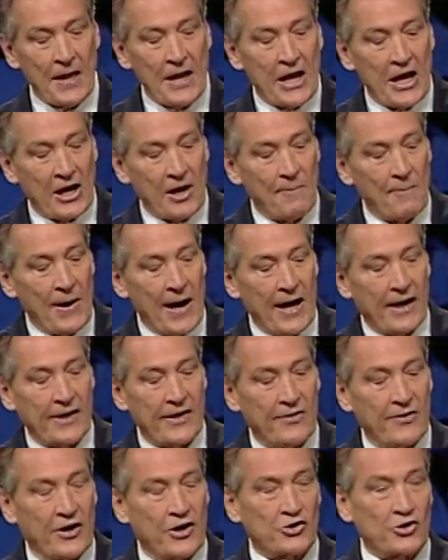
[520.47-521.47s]
In a body,
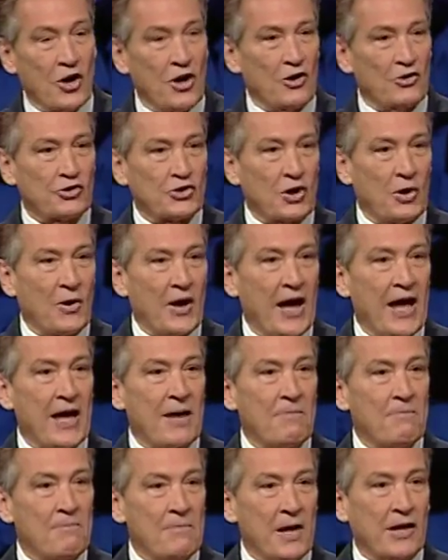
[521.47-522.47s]
there's also
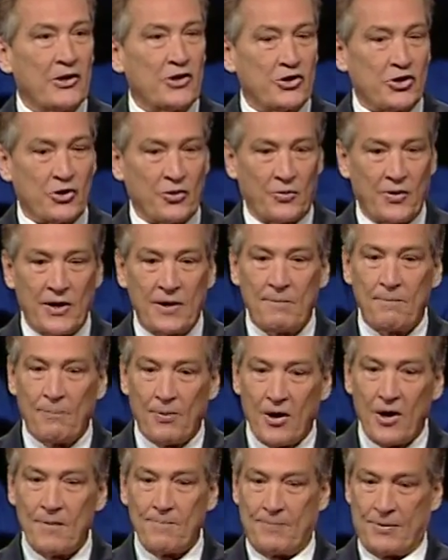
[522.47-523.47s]
a ministering
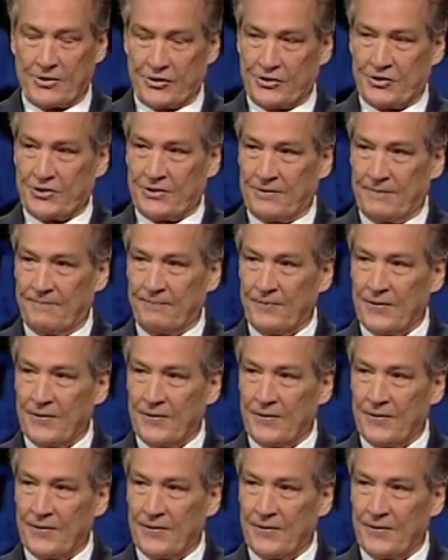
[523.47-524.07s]
purpose.